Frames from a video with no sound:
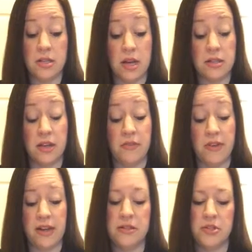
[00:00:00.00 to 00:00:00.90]
toxic
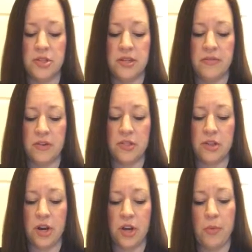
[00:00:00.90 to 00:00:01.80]
effects such as adverse
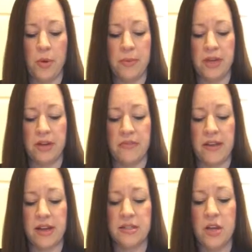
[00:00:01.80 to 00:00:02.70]
cardiopulmonary
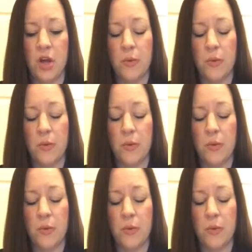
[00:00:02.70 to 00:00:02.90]
effects,